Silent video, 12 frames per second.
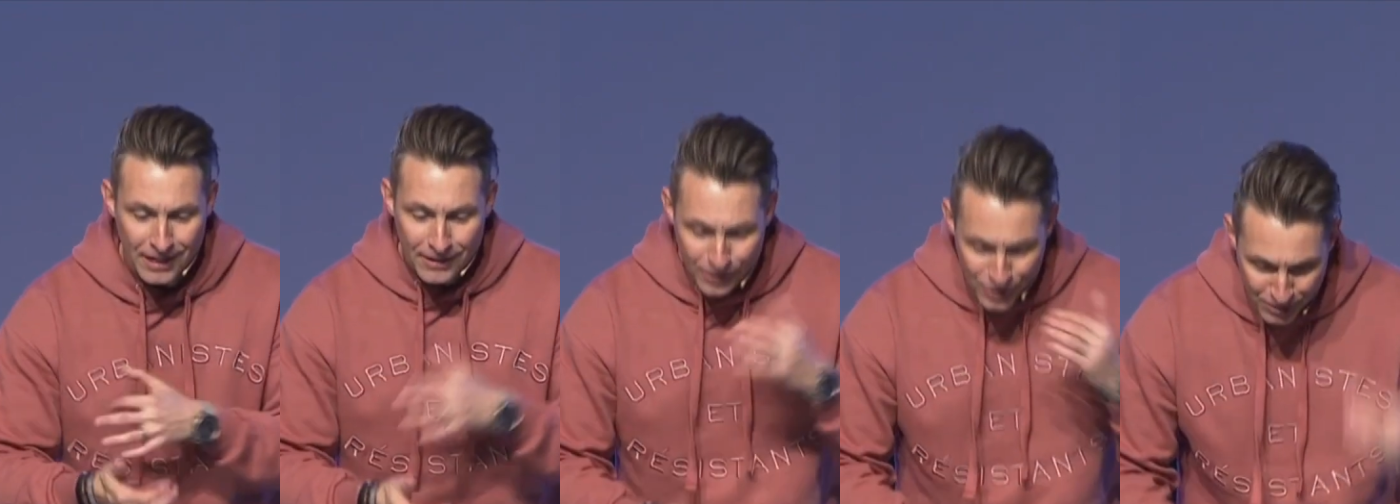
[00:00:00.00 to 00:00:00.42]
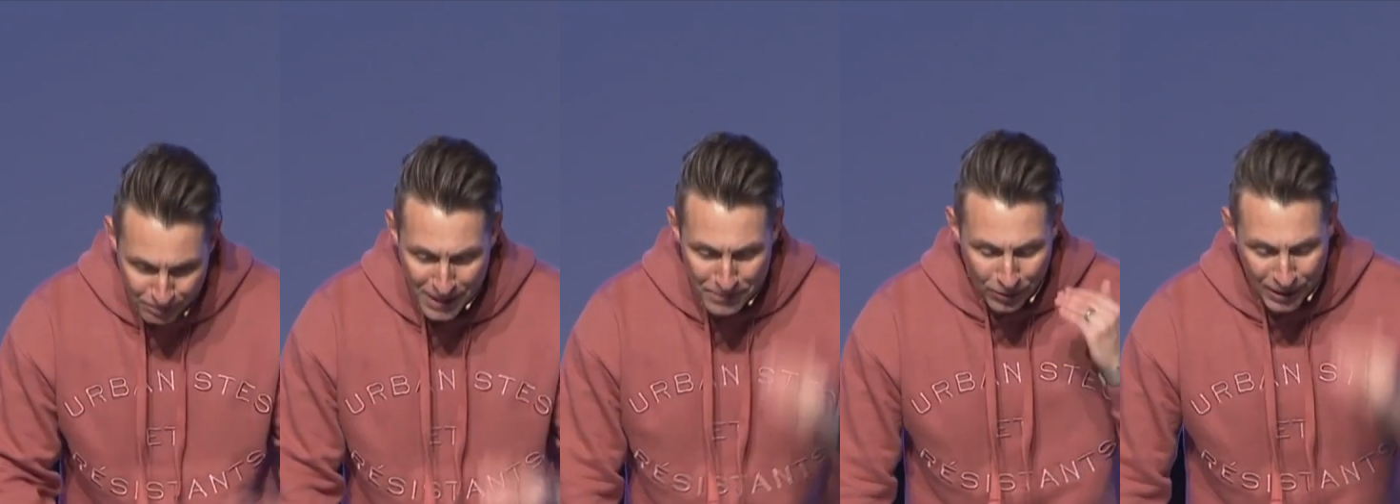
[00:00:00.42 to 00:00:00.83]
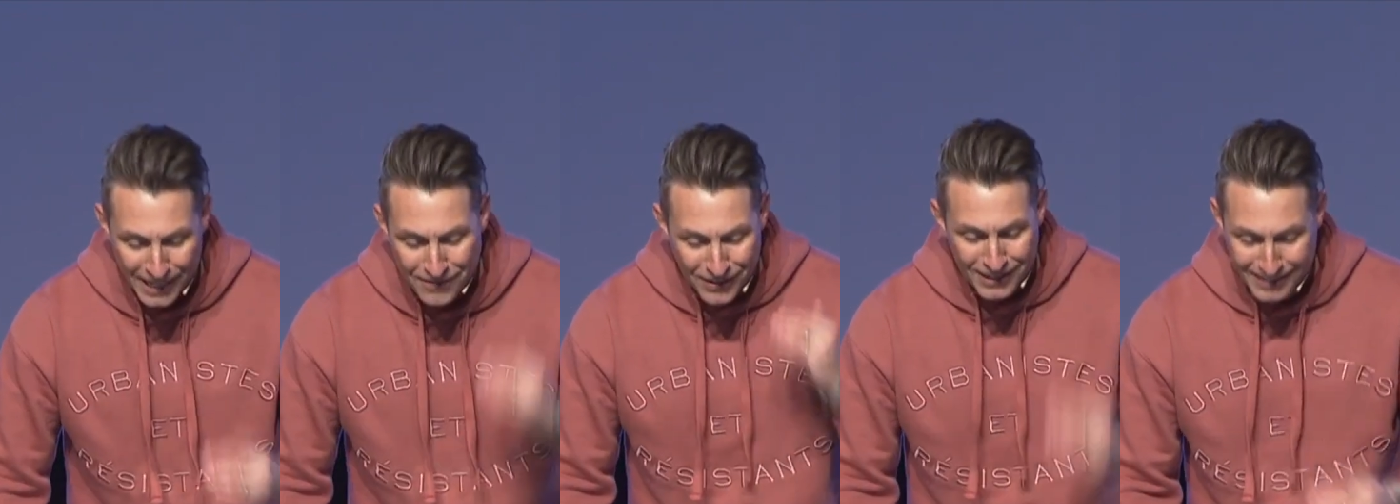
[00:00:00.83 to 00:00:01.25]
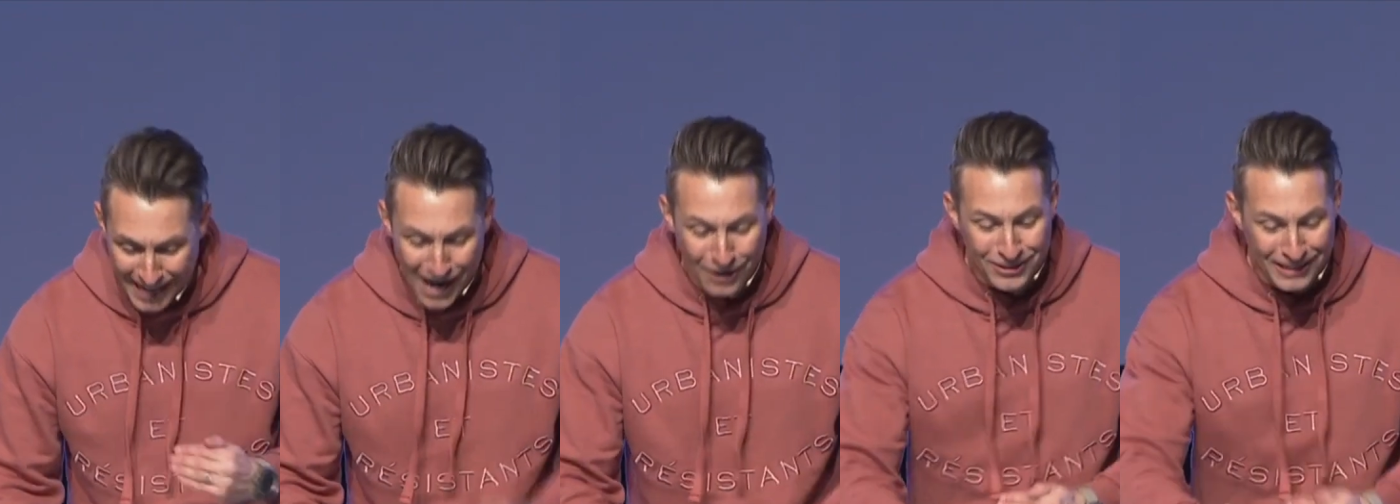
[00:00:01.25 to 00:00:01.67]
There's some people in this
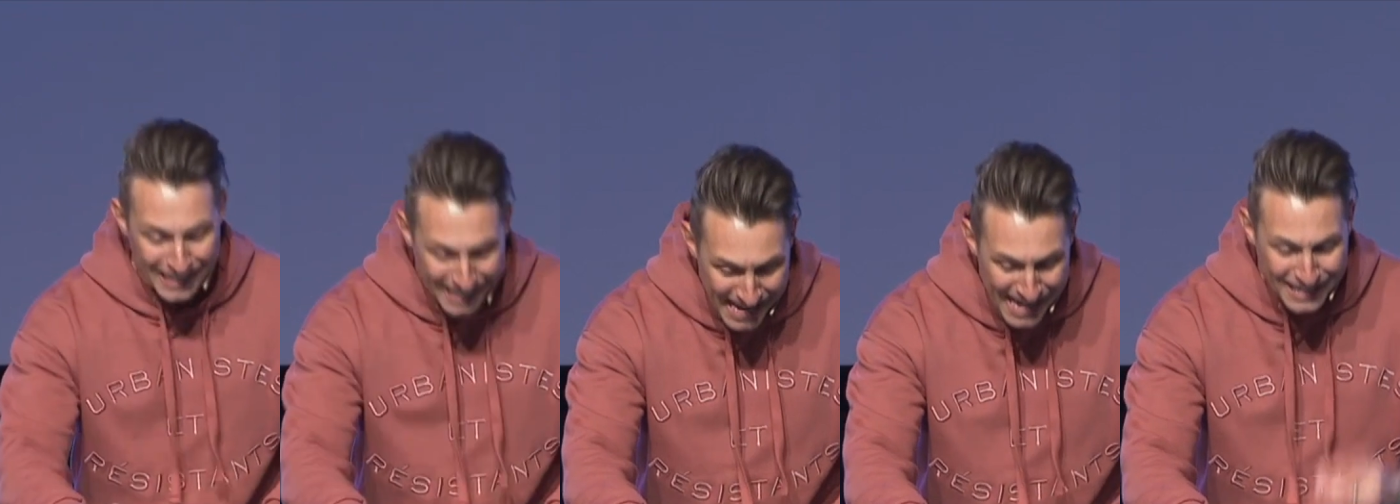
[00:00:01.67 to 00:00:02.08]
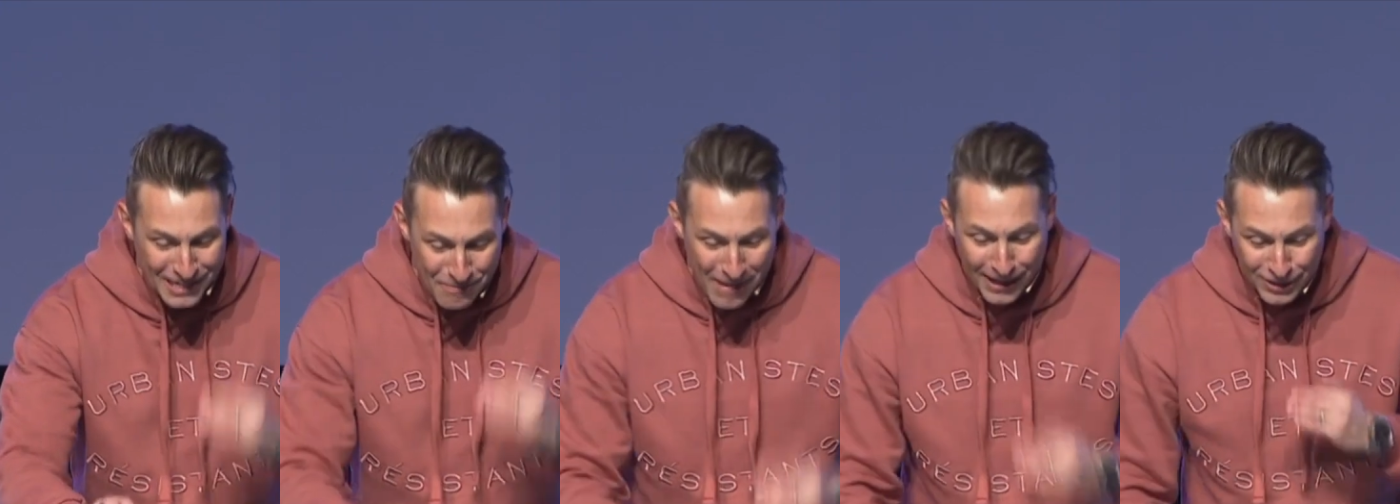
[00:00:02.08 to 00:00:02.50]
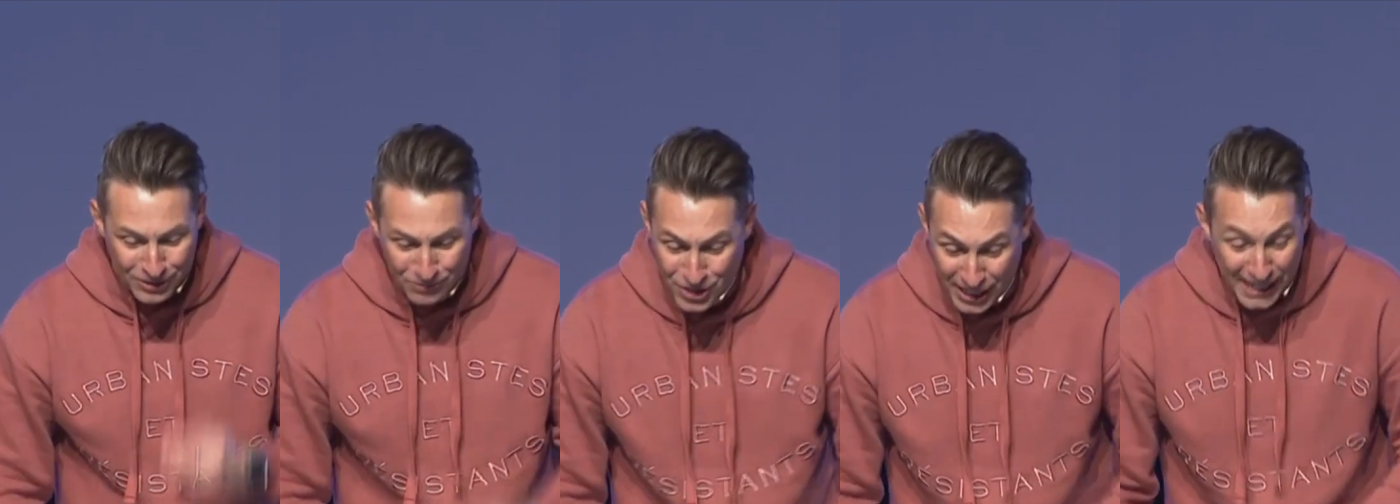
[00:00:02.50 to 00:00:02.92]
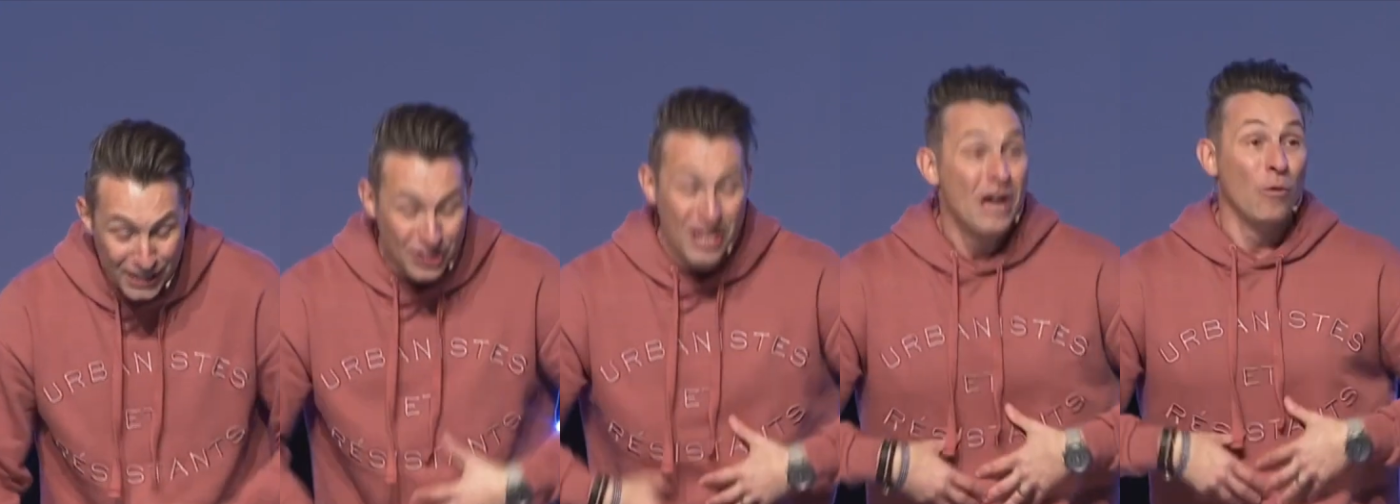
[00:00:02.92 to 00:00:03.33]
house that need to make some
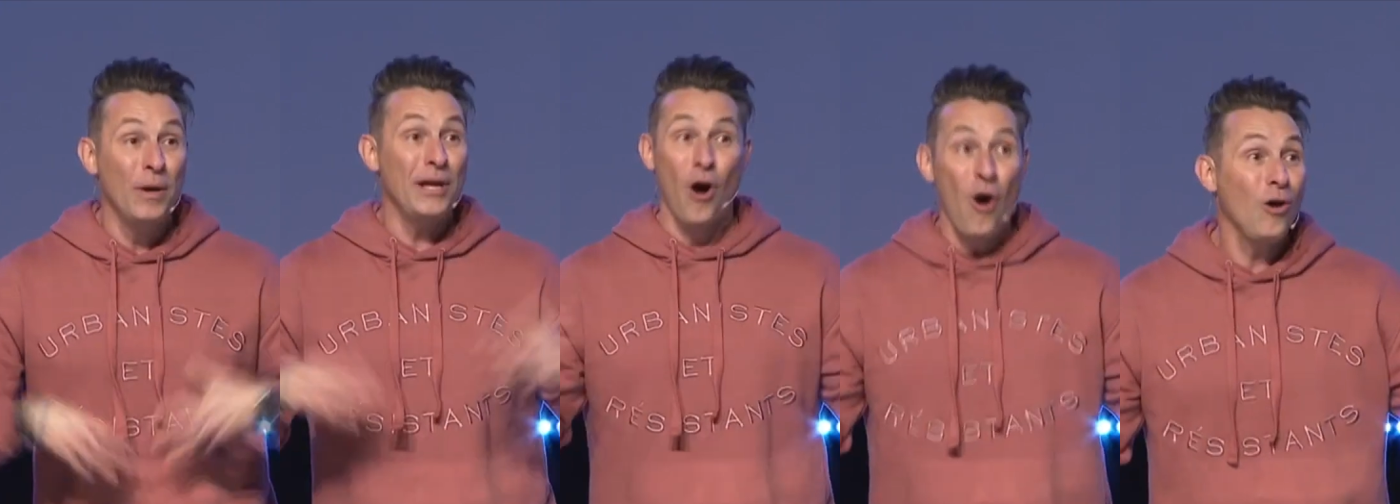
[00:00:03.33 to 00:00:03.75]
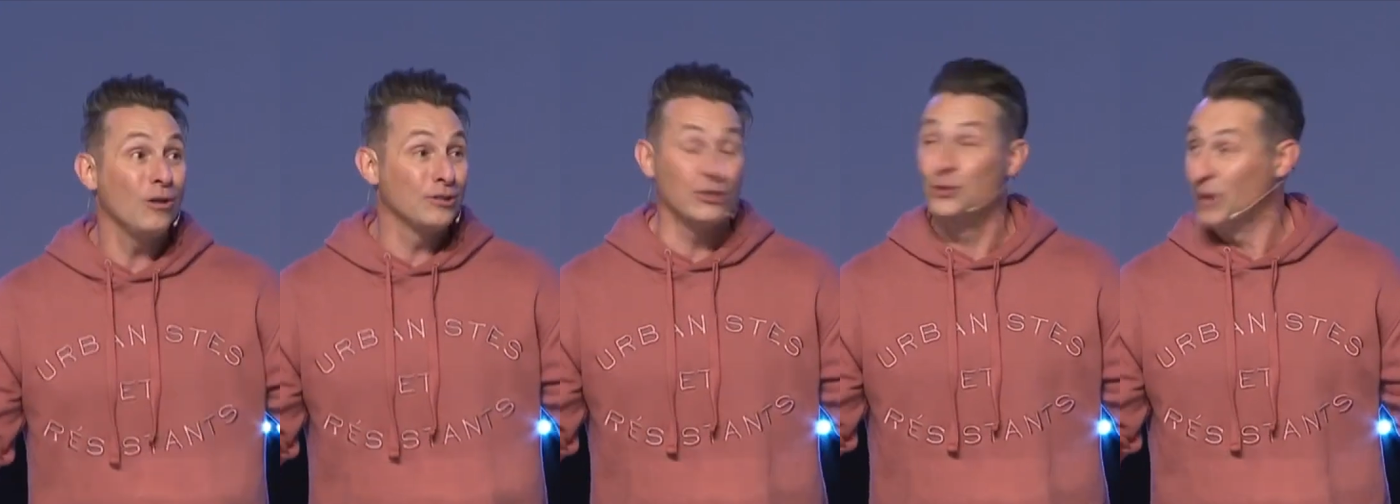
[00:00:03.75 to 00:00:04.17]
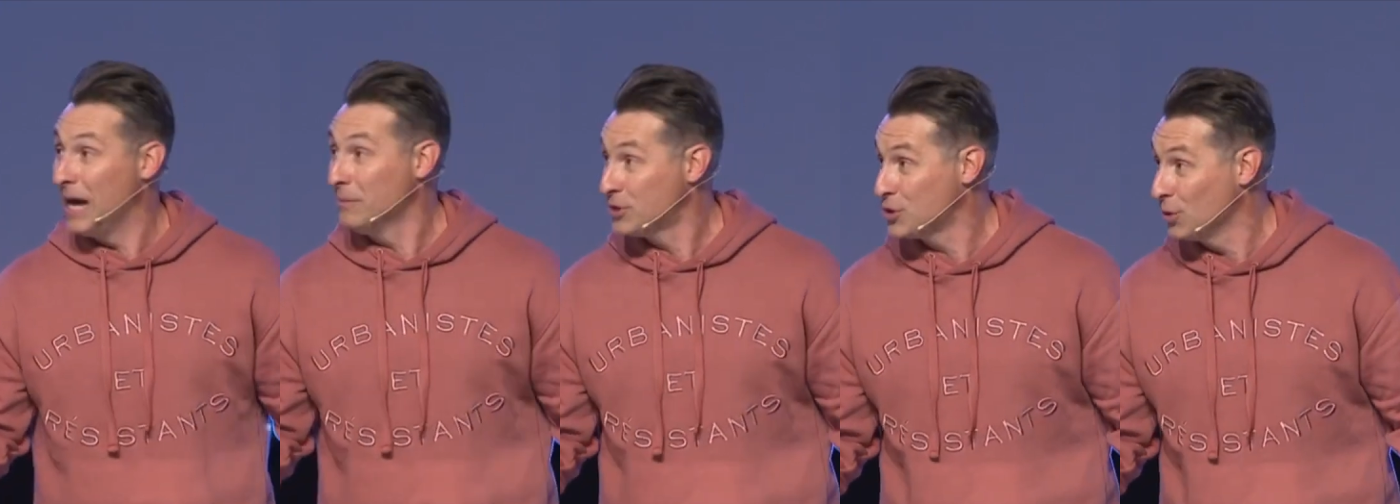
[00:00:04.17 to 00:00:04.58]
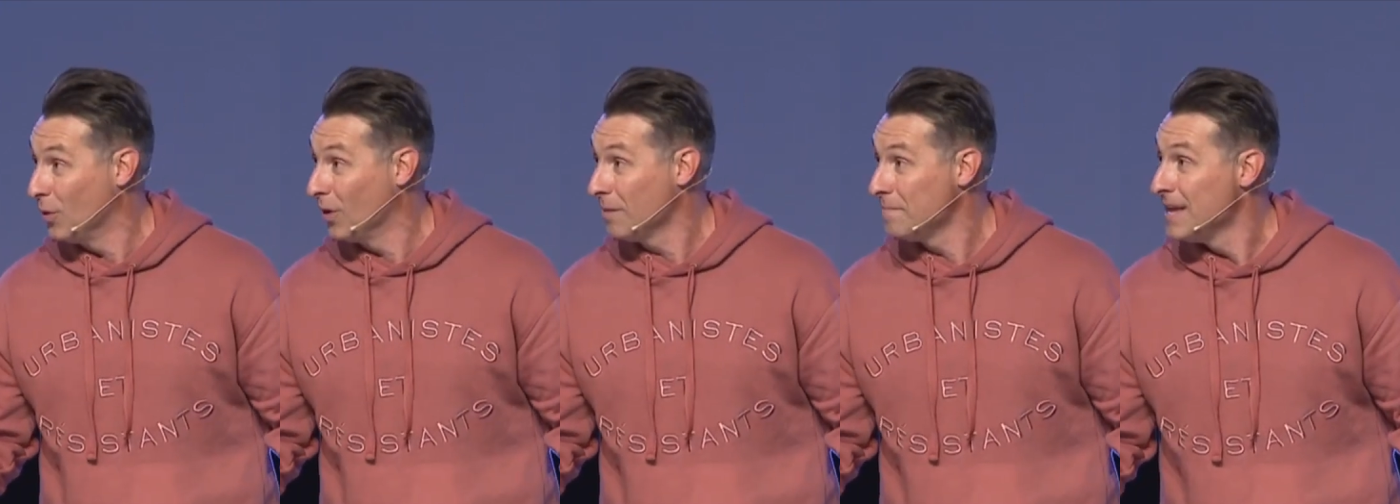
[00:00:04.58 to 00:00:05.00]
changes. We all do, I'm
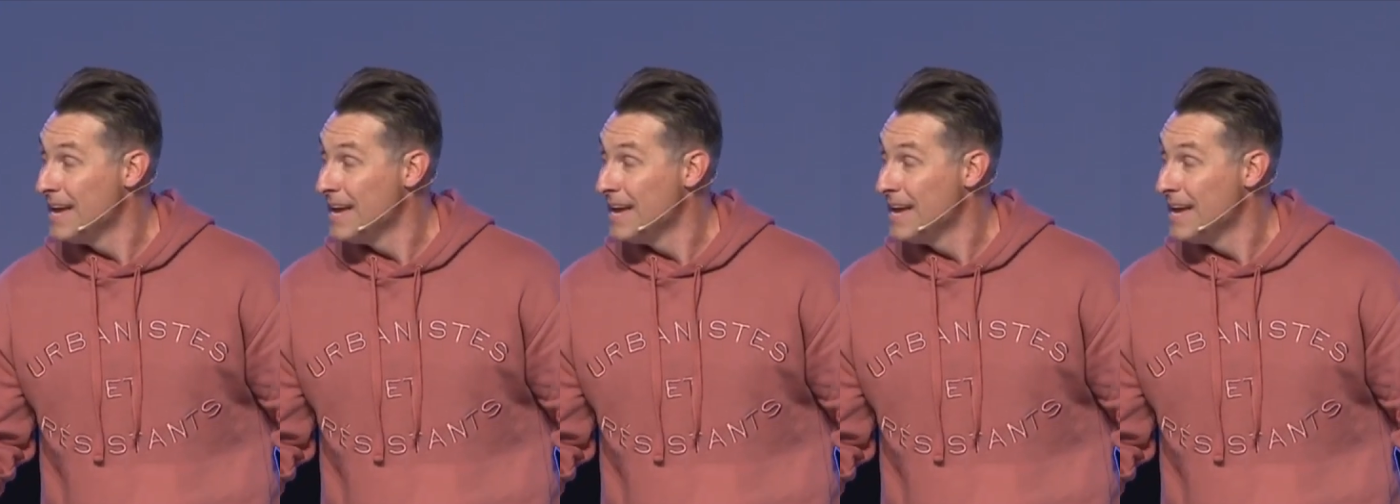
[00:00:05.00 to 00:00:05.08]
sure.